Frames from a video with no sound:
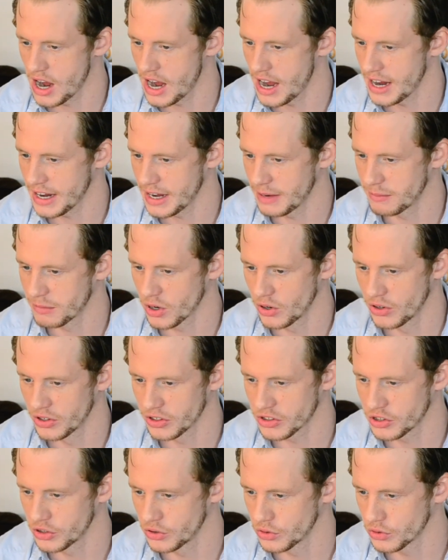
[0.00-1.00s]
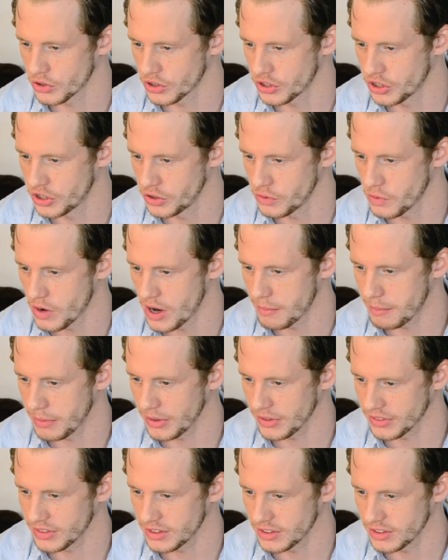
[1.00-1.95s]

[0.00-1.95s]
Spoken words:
I am going to cue up